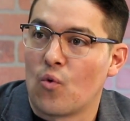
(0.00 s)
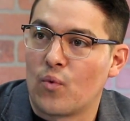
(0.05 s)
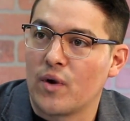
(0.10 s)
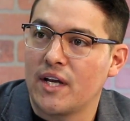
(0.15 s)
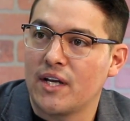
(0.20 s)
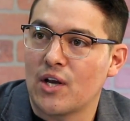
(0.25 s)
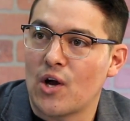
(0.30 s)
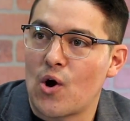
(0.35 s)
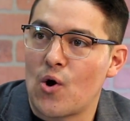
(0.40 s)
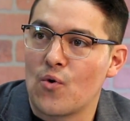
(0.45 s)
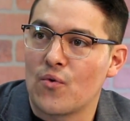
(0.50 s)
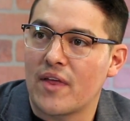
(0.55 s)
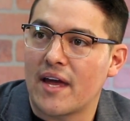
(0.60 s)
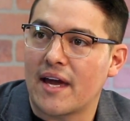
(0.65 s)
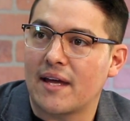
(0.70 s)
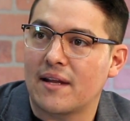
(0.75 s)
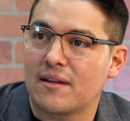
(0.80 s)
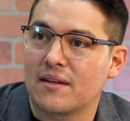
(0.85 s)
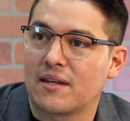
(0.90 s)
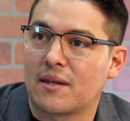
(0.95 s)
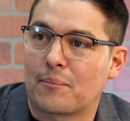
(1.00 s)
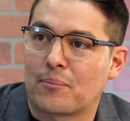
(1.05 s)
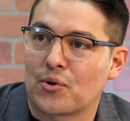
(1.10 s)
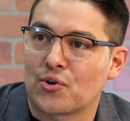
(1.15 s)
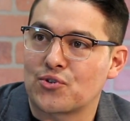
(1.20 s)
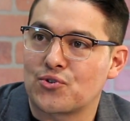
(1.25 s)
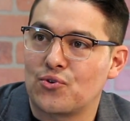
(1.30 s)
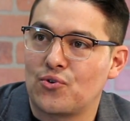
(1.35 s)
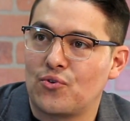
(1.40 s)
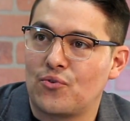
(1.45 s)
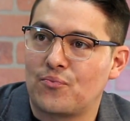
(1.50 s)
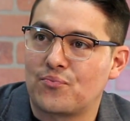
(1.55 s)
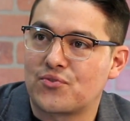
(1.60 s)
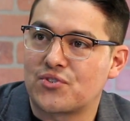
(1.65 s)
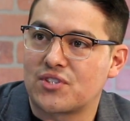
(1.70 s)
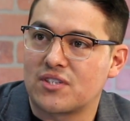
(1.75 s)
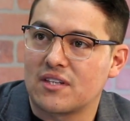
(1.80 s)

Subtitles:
We know that the personal